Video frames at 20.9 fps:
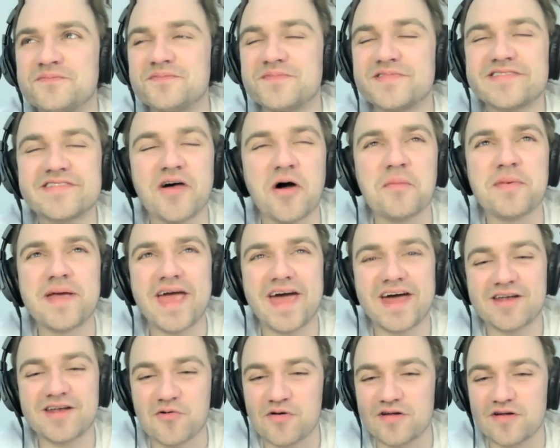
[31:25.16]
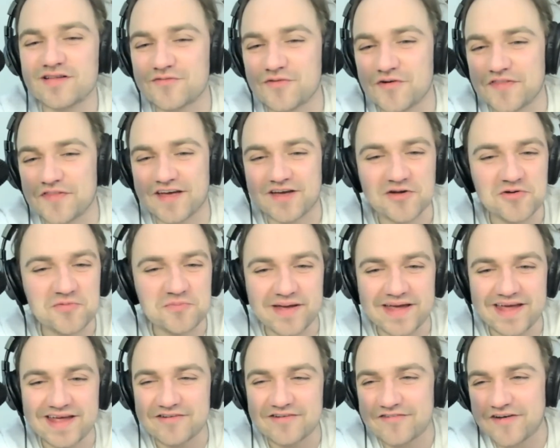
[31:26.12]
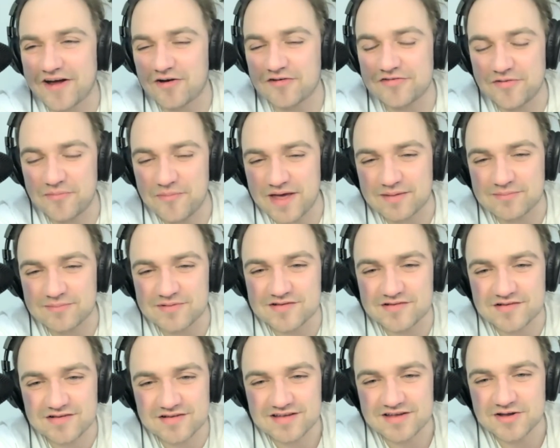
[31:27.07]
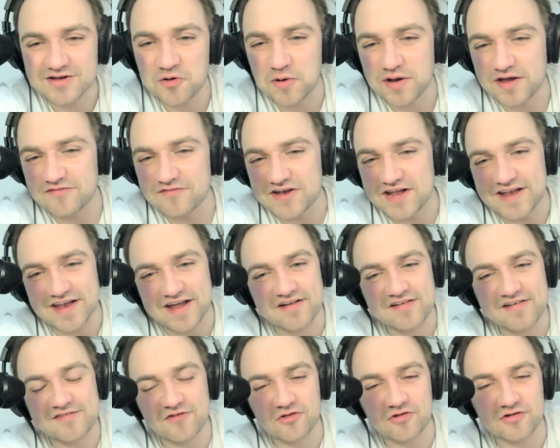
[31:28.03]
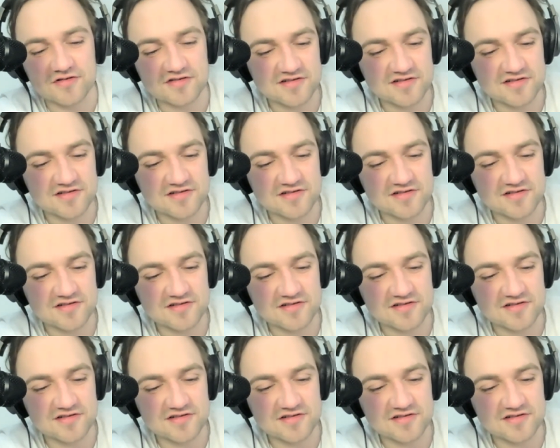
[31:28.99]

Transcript: subcategories of what that could mean of how to make music. You know, even in Nashville,